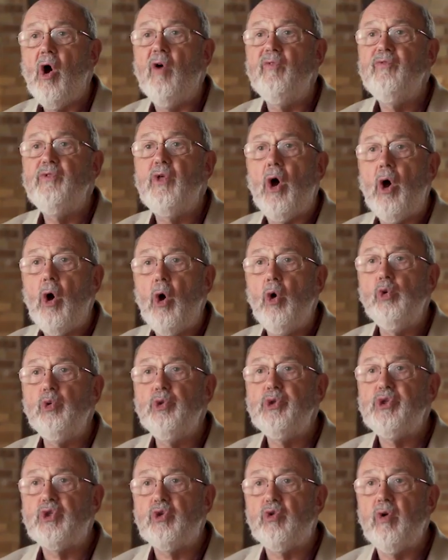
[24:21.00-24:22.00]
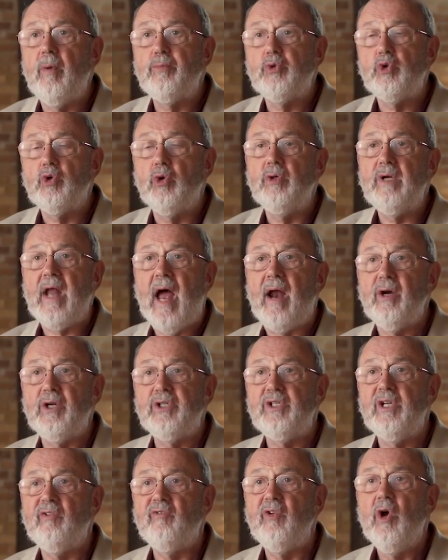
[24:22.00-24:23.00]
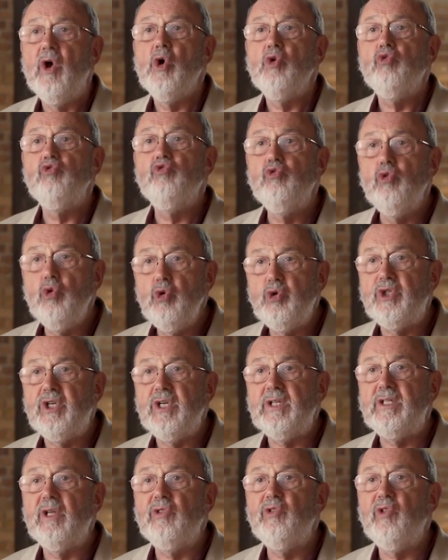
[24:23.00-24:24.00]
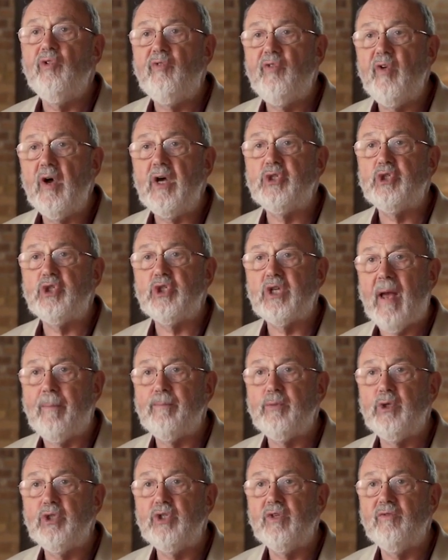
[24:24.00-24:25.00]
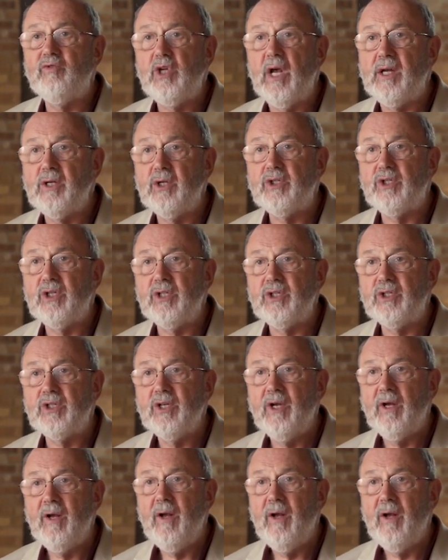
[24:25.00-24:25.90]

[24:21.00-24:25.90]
of the whole scriptural narrative, rooted in the first chapters of Genesis.